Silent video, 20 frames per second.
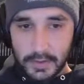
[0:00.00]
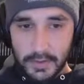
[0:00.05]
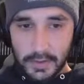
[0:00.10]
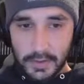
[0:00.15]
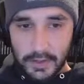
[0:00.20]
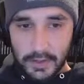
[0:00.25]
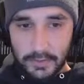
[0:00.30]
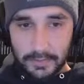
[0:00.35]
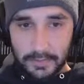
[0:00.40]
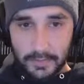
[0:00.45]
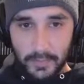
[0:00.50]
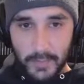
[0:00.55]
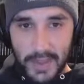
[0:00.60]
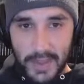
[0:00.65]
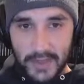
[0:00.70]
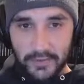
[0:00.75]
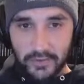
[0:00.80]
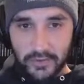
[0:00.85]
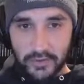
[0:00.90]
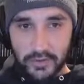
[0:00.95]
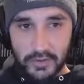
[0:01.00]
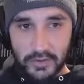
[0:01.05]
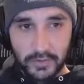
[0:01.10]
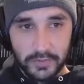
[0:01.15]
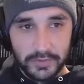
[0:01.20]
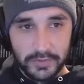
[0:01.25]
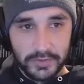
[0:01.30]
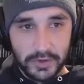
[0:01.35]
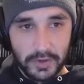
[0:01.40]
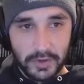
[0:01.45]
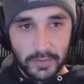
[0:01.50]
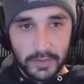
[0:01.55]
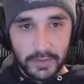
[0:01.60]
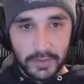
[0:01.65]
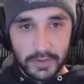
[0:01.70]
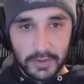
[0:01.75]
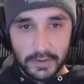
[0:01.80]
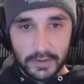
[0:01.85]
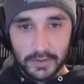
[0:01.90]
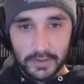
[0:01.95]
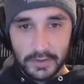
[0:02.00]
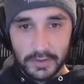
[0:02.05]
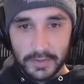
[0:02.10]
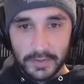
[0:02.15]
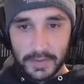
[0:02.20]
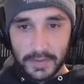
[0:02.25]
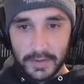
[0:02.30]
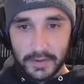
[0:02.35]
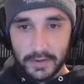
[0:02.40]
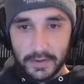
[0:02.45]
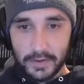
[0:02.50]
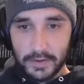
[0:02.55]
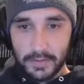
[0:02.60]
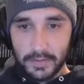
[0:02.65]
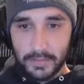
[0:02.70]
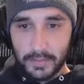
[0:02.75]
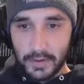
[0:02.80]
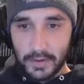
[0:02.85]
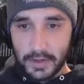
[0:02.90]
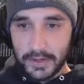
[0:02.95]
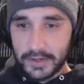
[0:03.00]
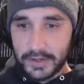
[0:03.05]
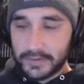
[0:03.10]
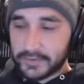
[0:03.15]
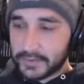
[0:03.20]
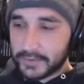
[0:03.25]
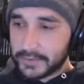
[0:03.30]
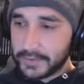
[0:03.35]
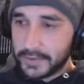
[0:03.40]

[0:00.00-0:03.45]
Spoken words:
and it magically will start working, to be honest.